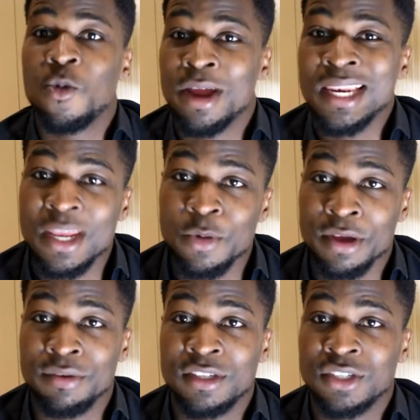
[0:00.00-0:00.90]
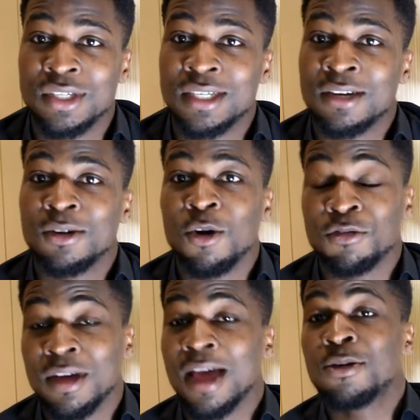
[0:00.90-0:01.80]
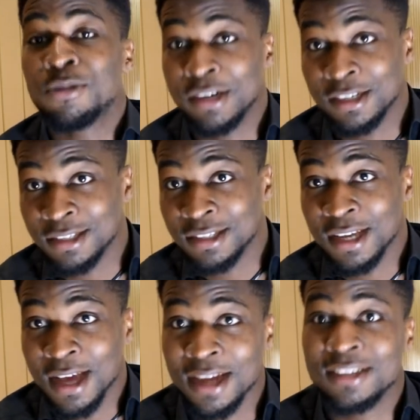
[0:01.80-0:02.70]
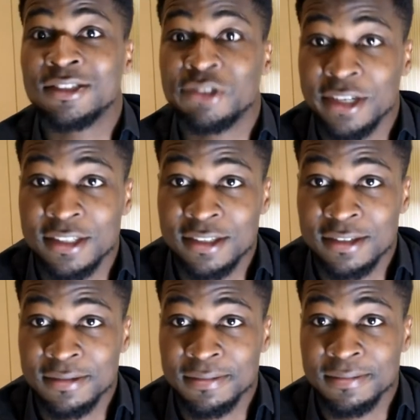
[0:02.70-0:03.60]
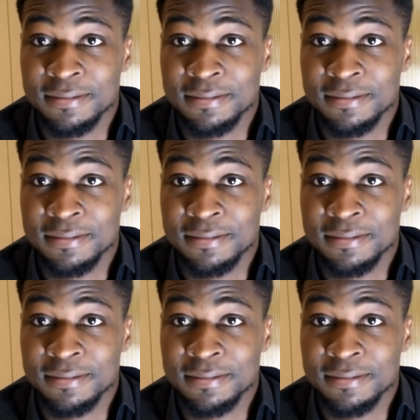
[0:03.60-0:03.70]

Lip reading: when they were restricted of calories and stress.